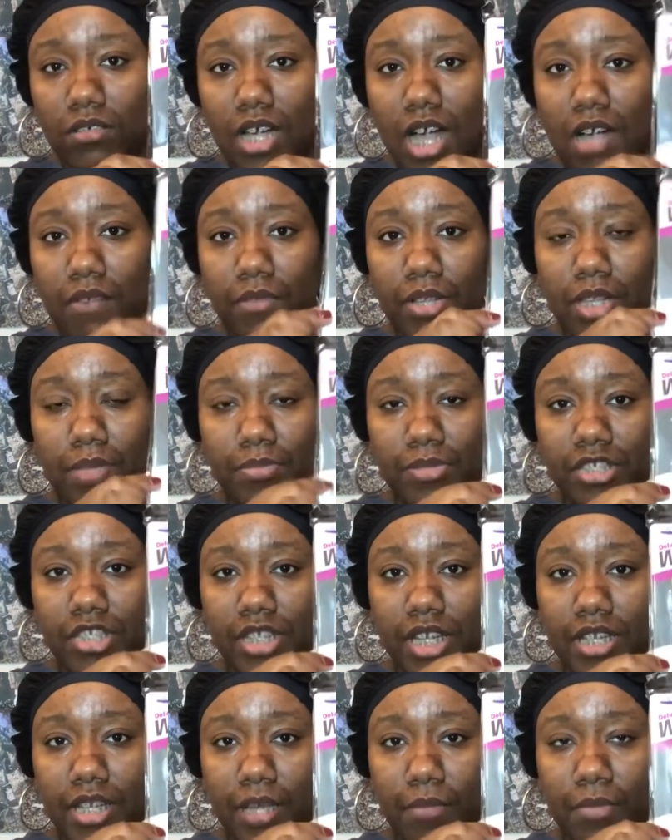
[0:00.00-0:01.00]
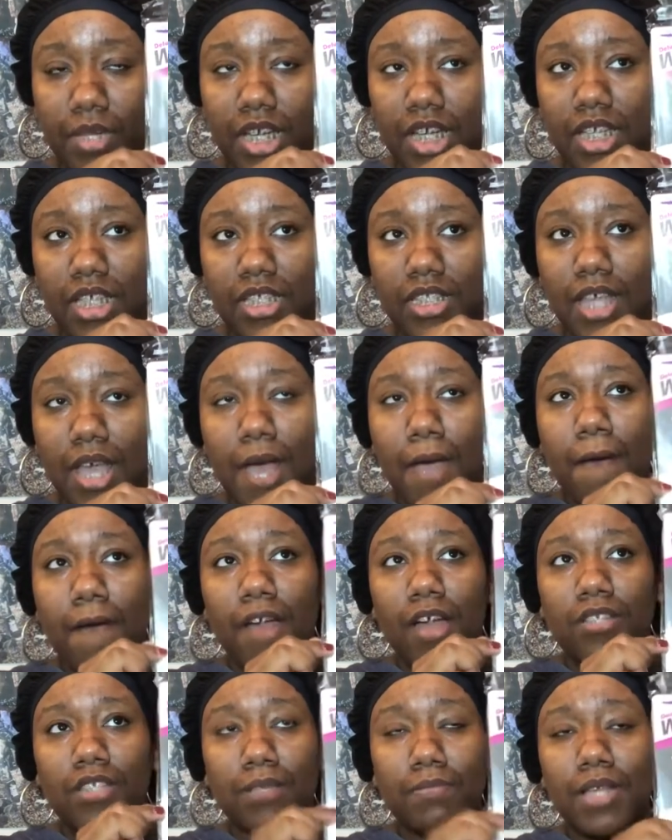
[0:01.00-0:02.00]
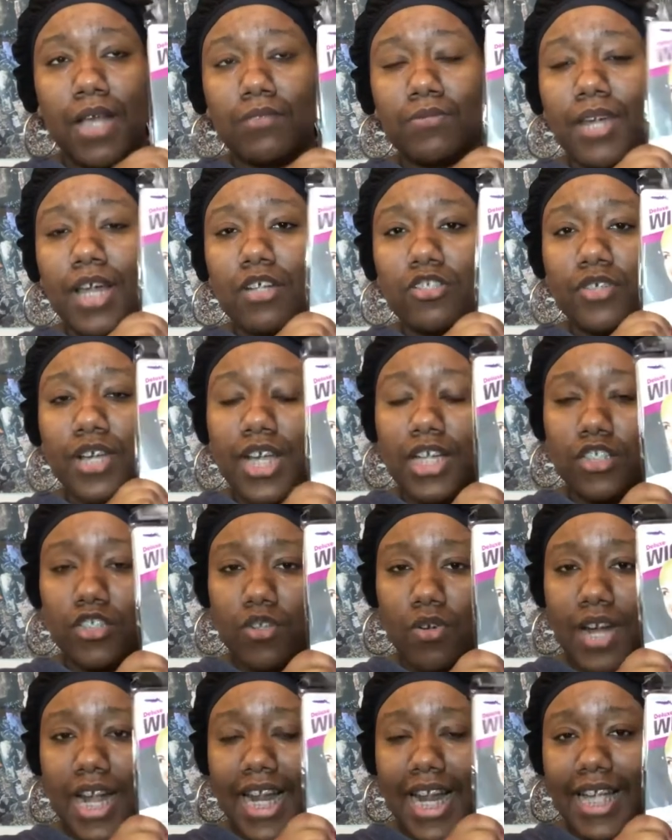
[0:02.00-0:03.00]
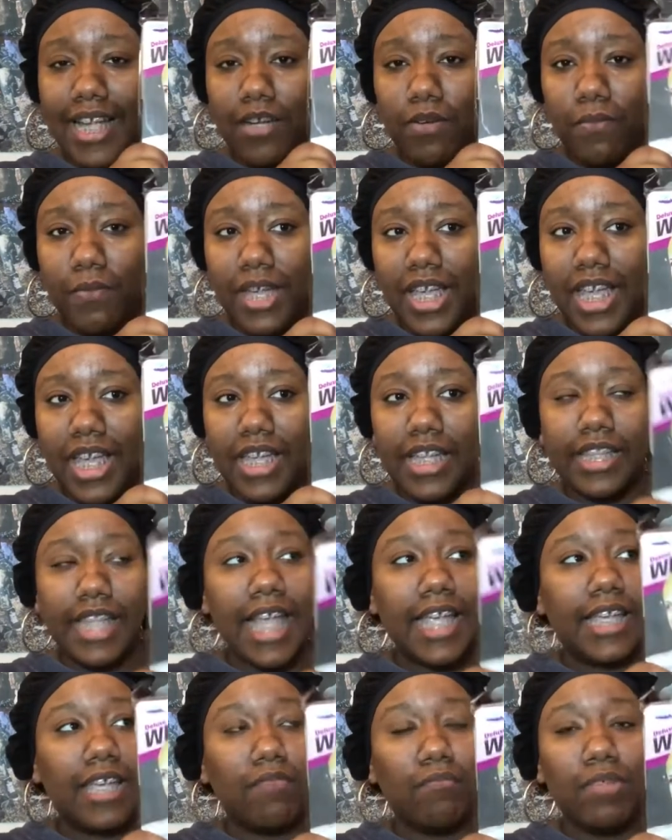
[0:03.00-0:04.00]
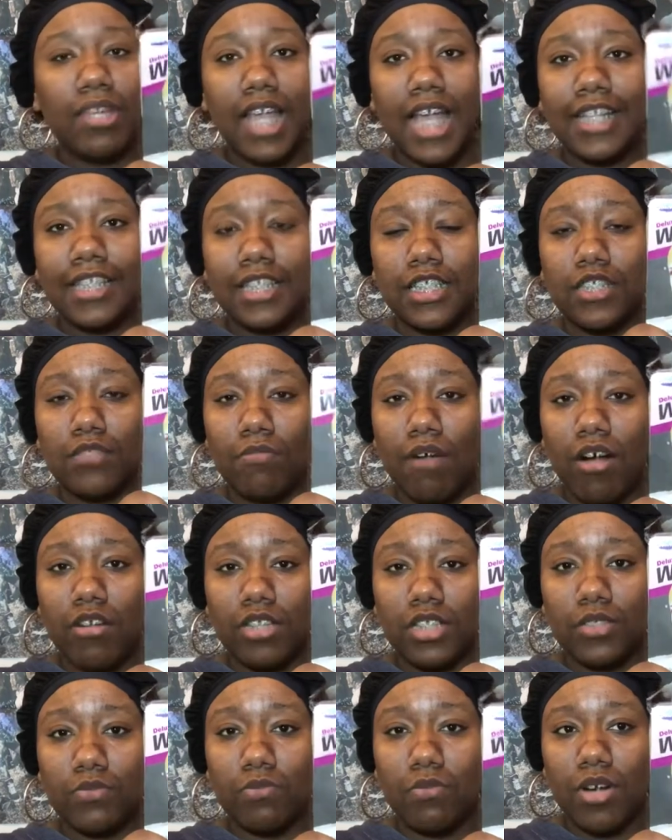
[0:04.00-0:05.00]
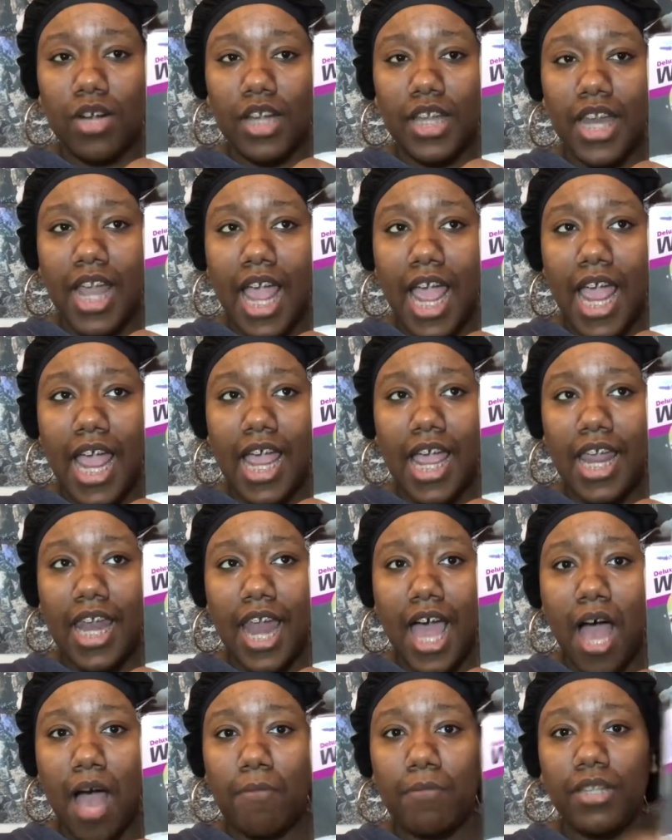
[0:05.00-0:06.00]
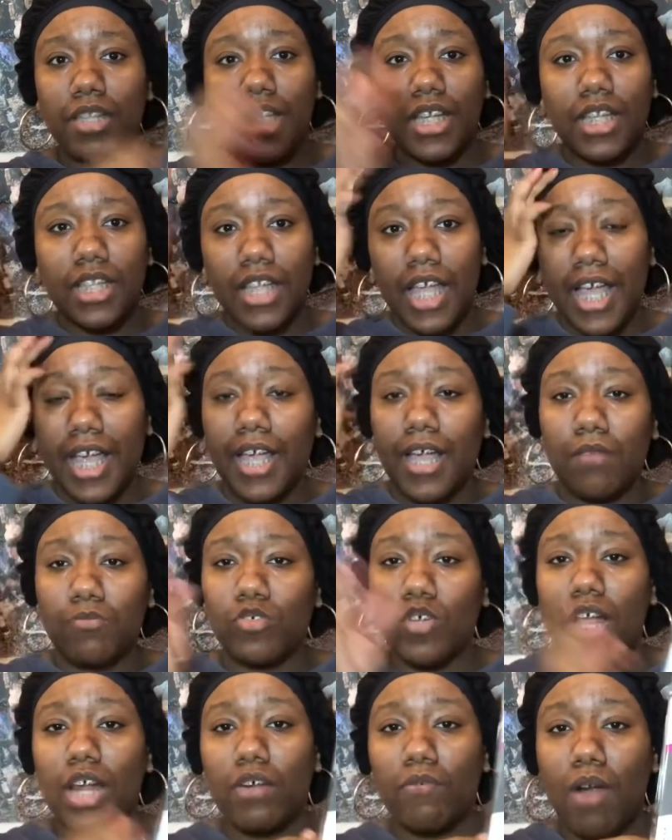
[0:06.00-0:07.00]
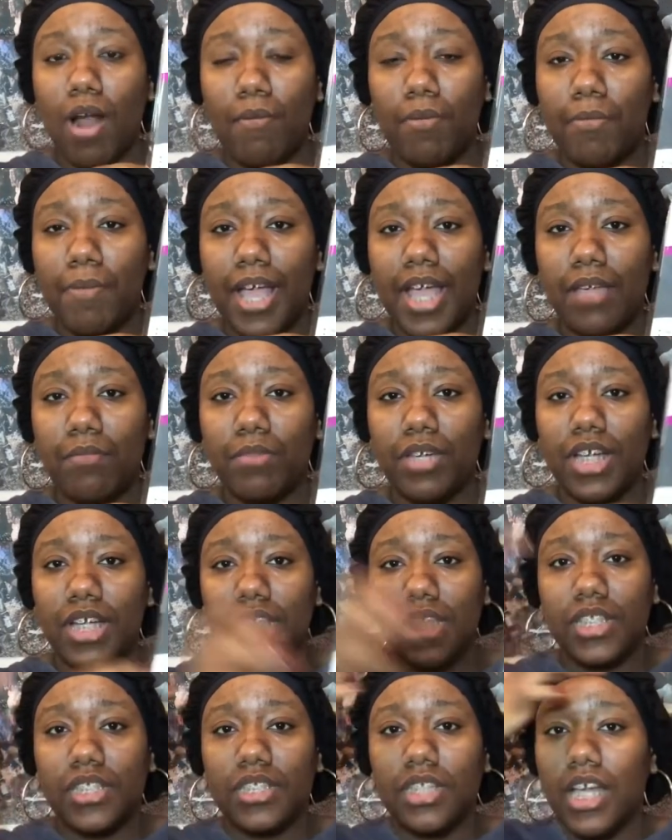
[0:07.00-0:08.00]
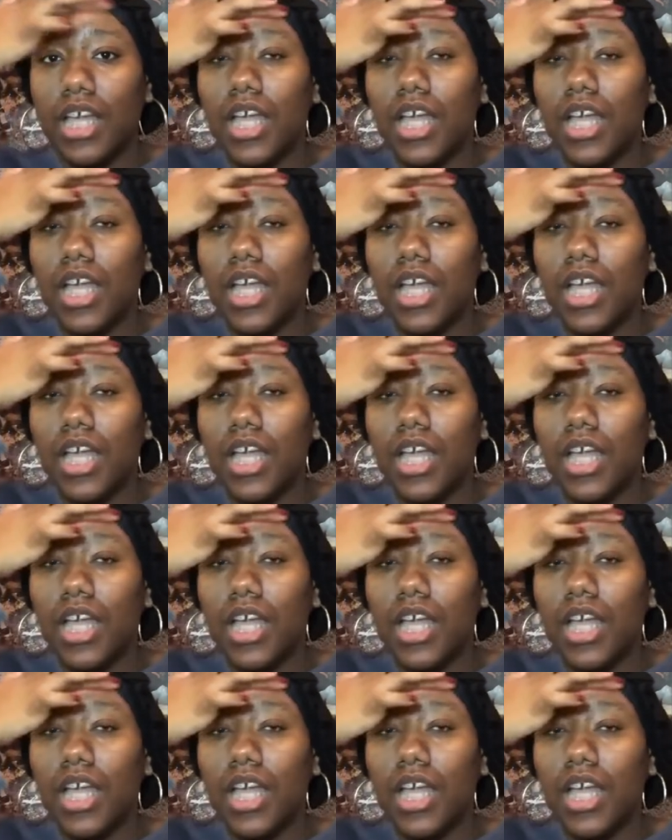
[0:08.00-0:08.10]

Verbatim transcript: I really appreciate that because sometimes when I go to a hair store and I get a wig, they give me like the smallest one and I be looking like I'm trying to rob a bank because